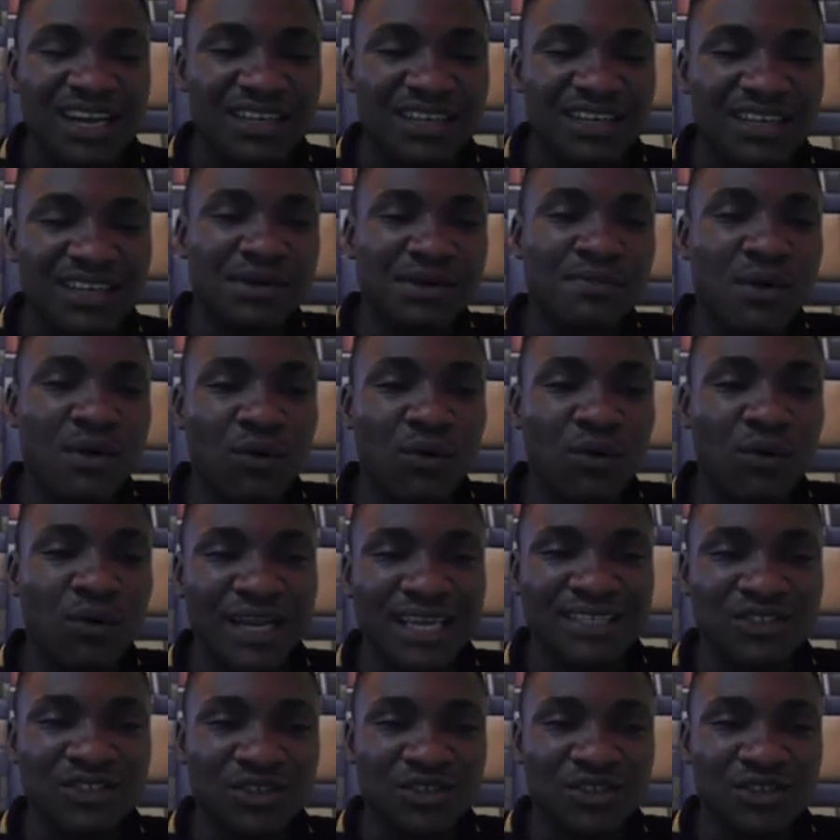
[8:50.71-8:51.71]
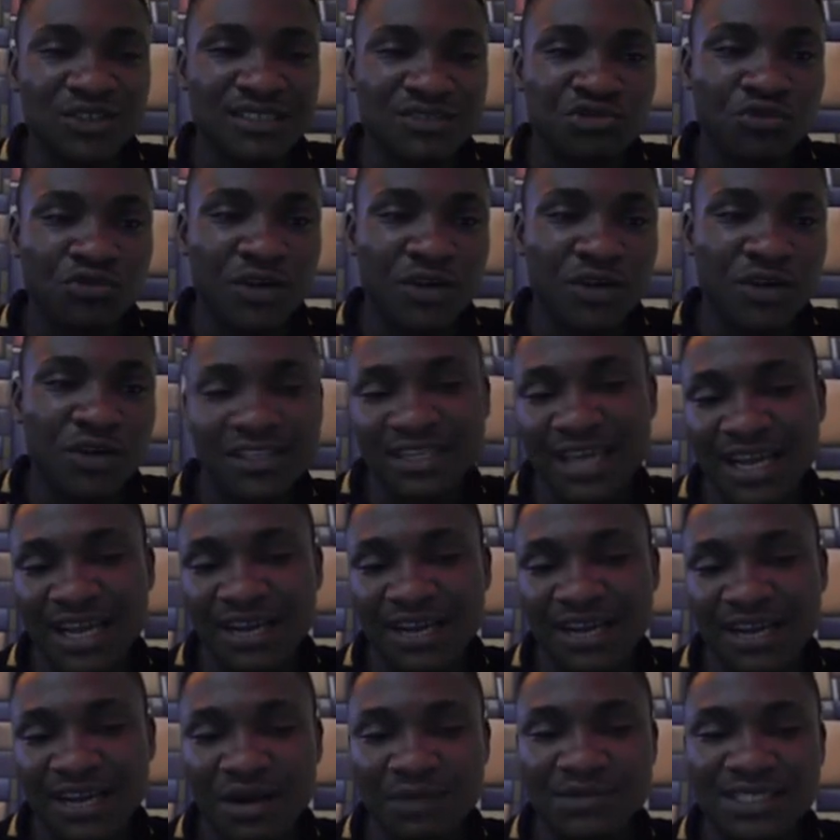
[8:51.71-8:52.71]
Remember what I just draw in
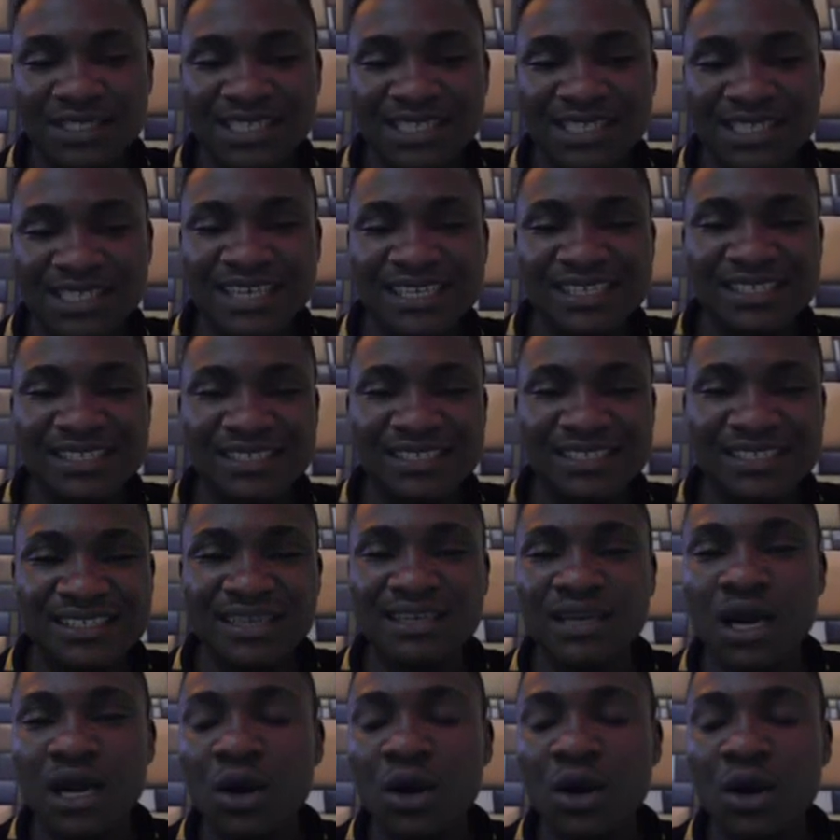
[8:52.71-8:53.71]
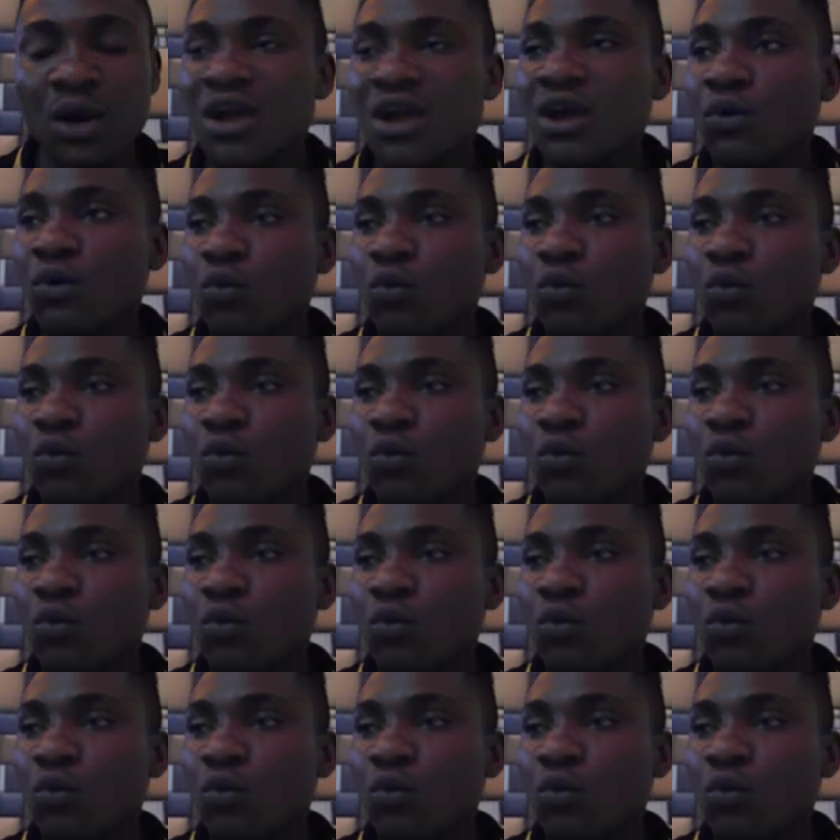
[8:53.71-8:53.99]
diagram, sending signal.